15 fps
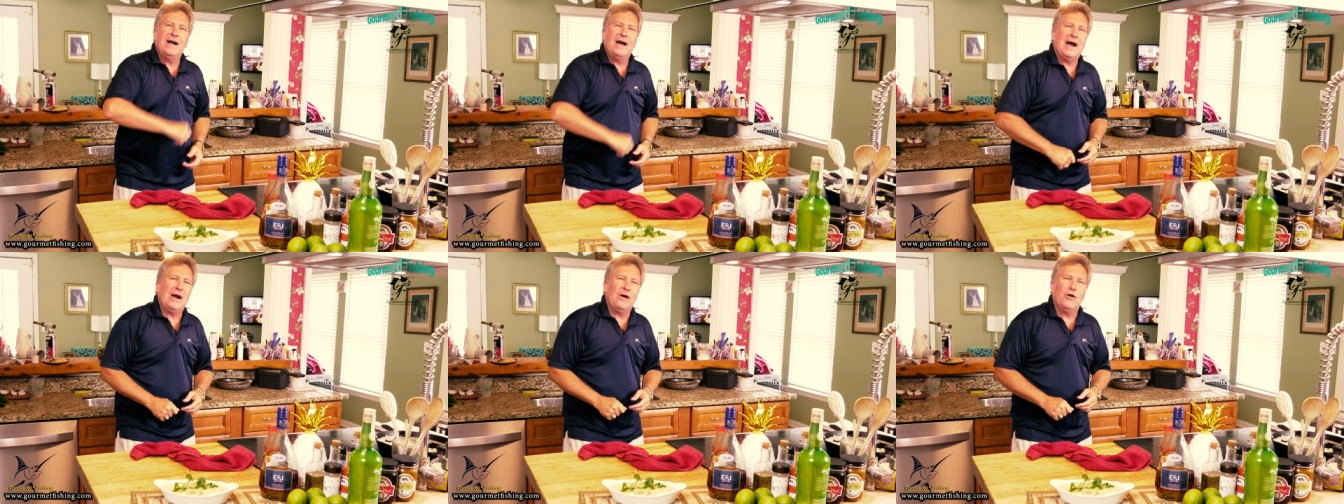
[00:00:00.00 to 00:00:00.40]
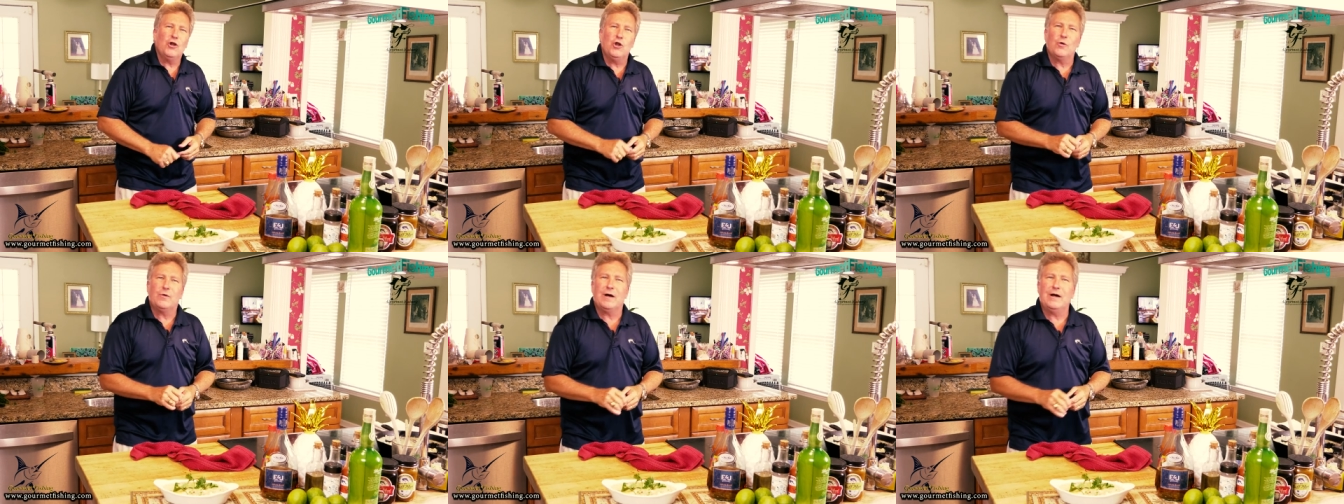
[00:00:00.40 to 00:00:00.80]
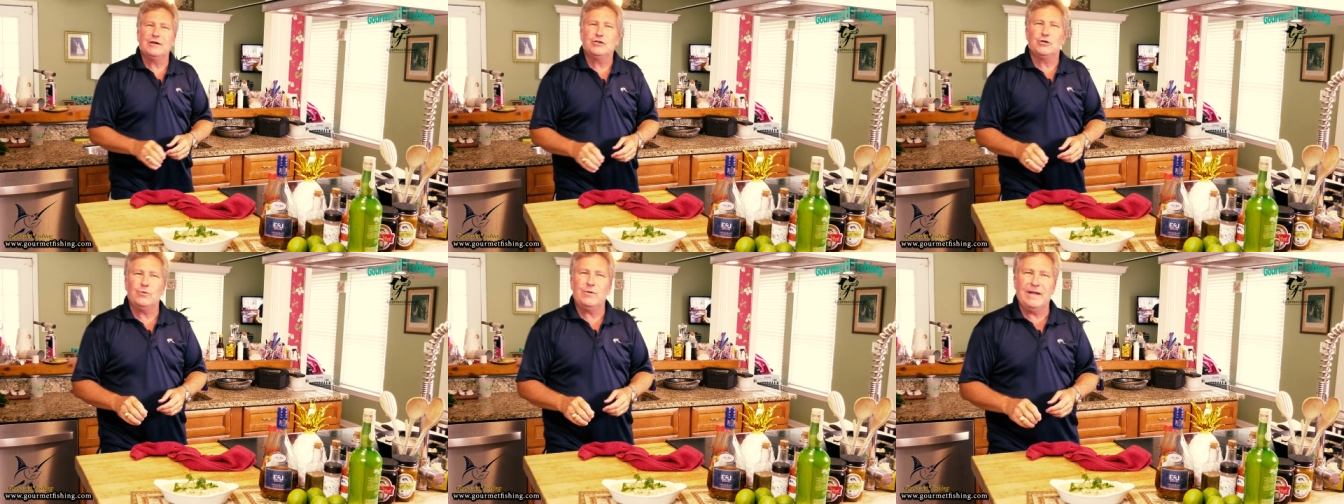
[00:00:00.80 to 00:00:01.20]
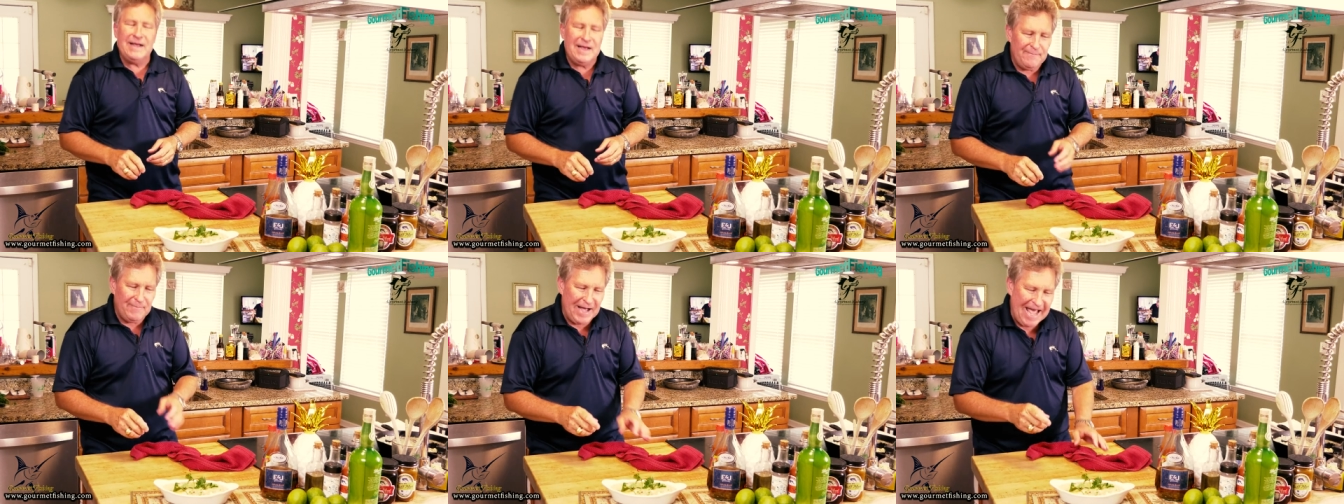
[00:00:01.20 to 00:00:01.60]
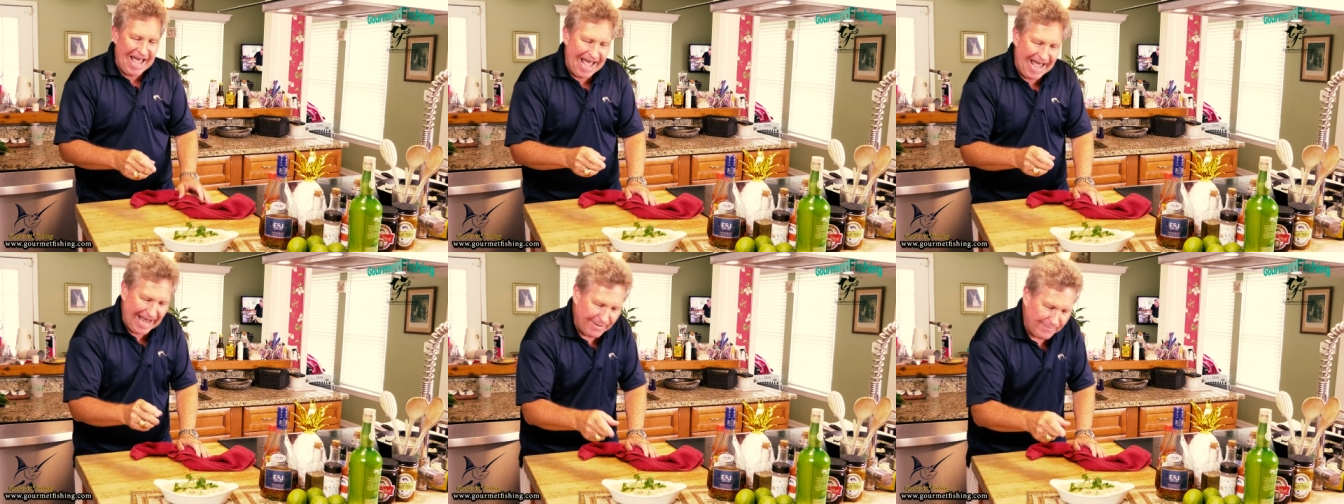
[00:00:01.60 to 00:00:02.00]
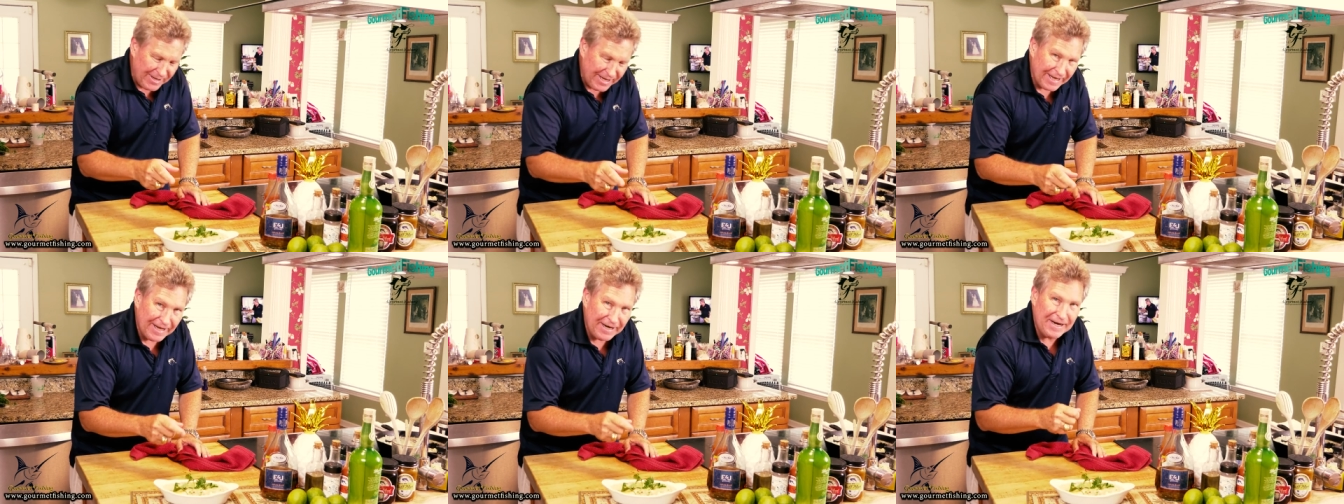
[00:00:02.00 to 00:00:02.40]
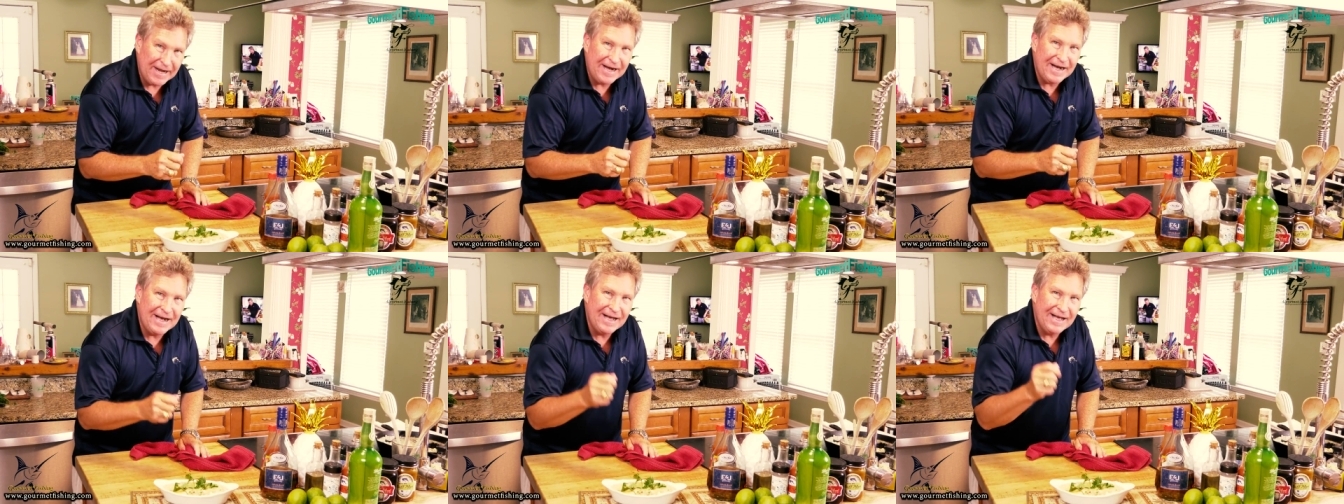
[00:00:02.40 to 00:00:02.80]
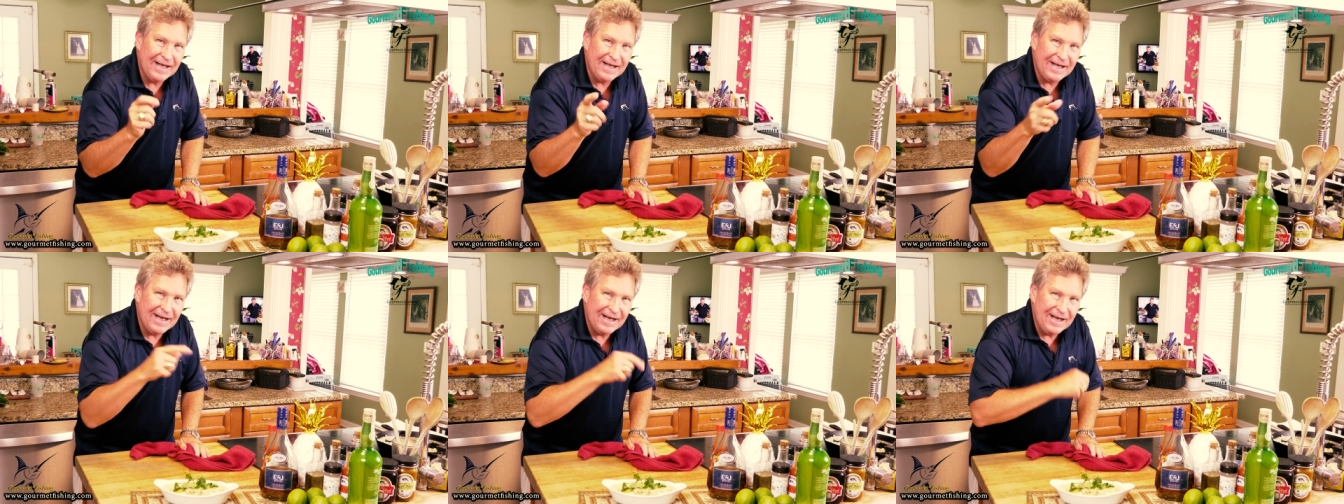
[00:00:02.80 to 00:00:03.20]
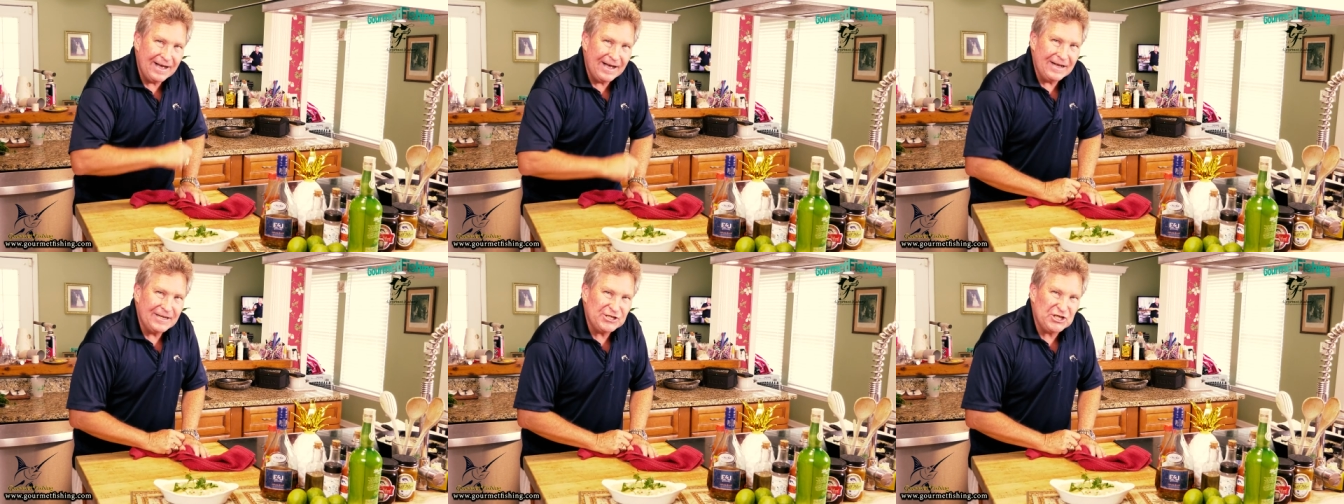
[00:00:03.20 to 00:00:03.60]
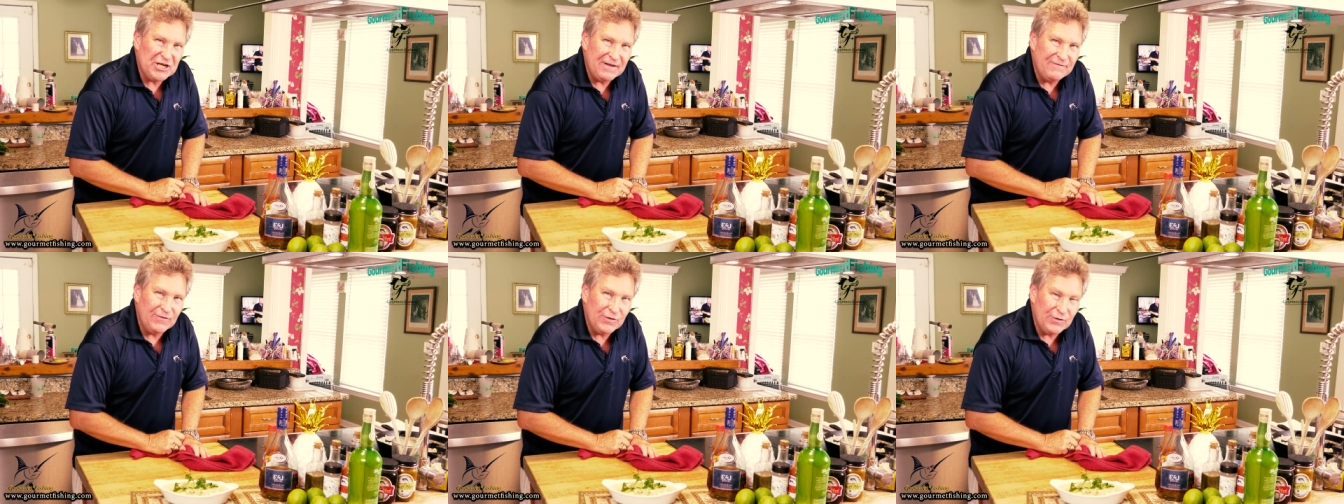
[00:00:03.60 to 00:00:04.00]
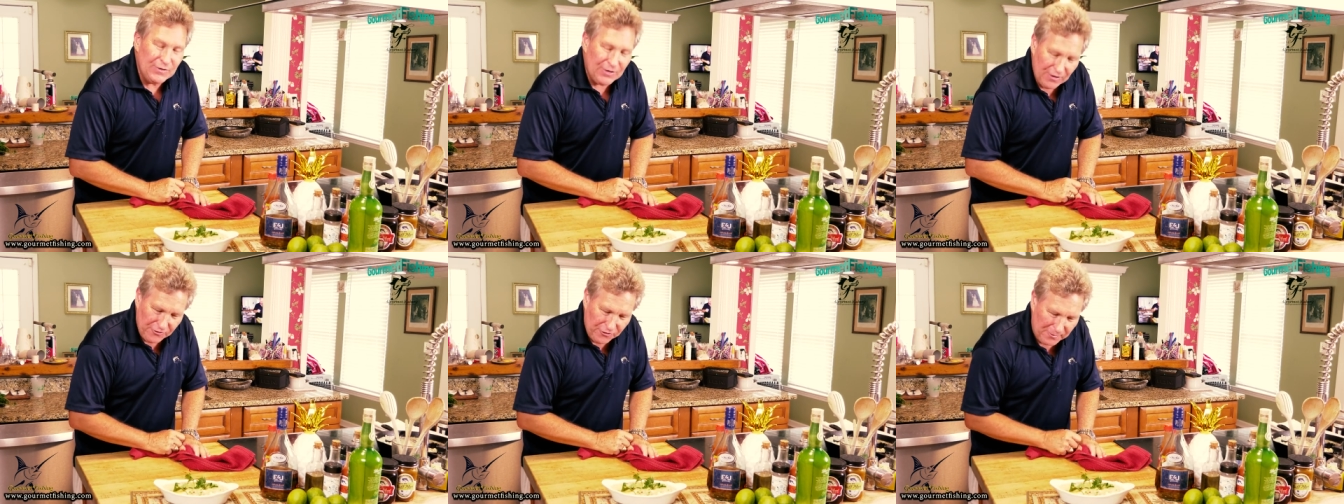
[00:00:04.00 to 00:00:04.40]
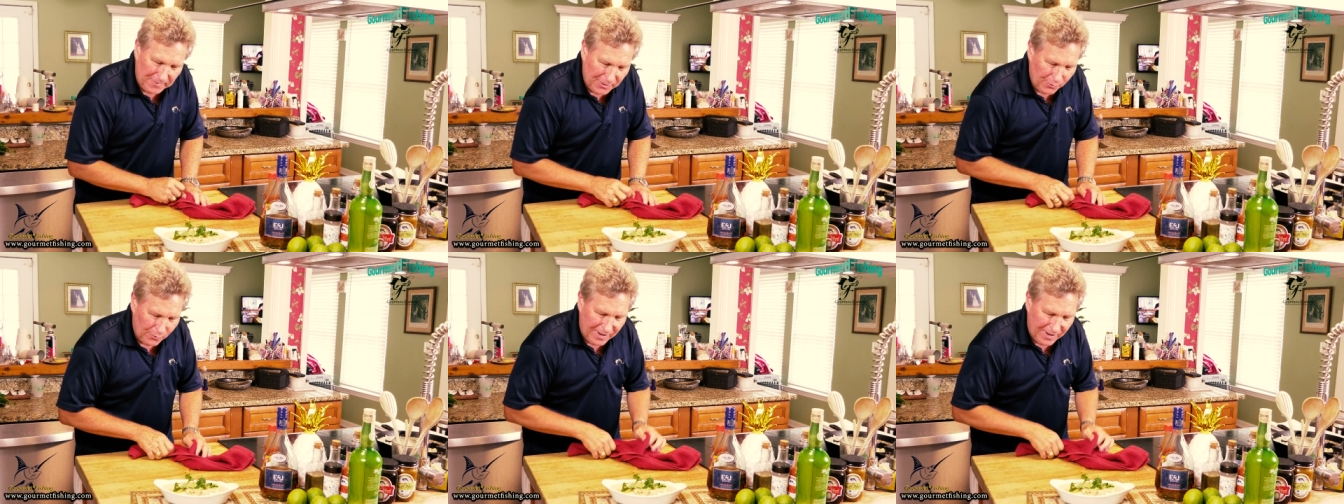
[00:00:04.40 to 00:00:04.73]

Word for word: Our Low Country Bahamian Seafood Thermidor.